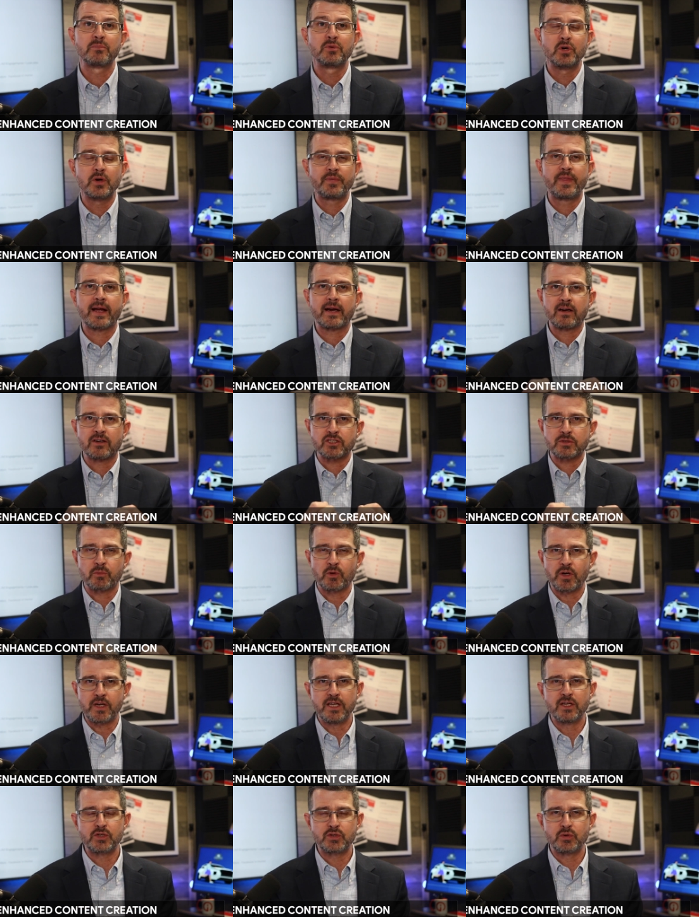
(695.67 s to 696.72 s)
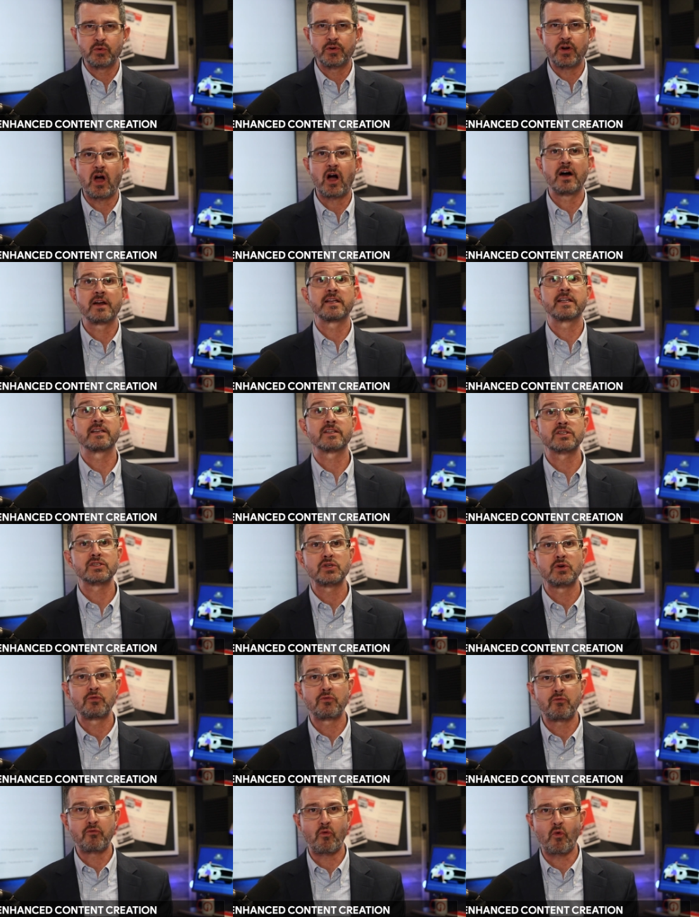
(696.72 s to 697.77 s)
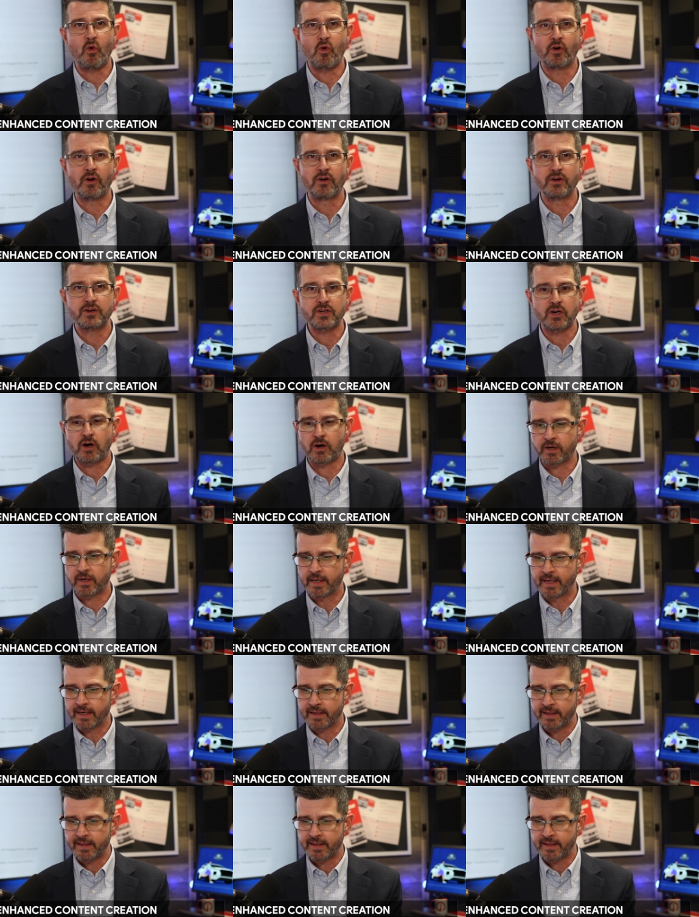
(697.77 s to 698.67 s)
put that customer into an audience for targeting.